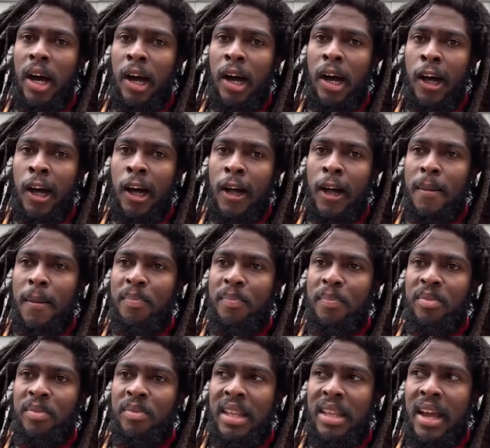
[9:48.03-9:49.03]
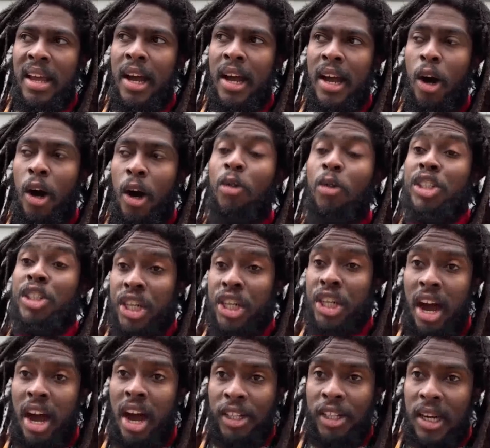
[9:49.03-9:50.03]
uh the own
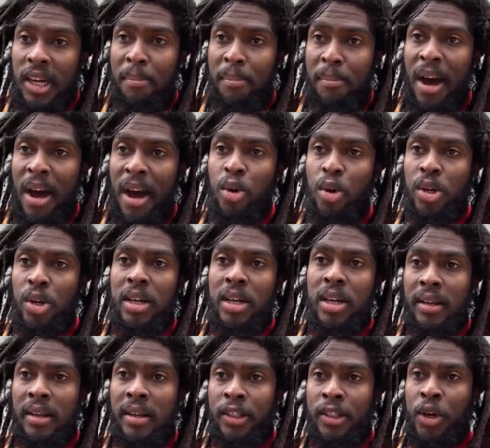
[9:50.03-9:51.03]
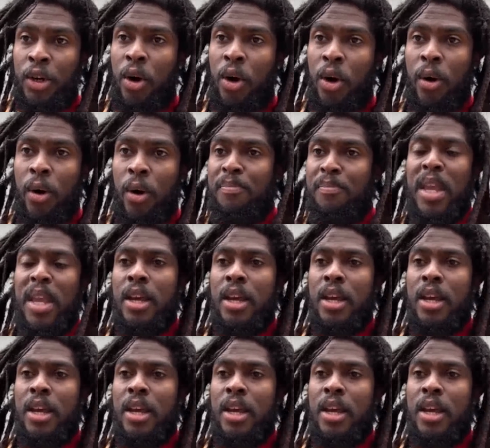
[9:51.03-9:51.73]
charge about your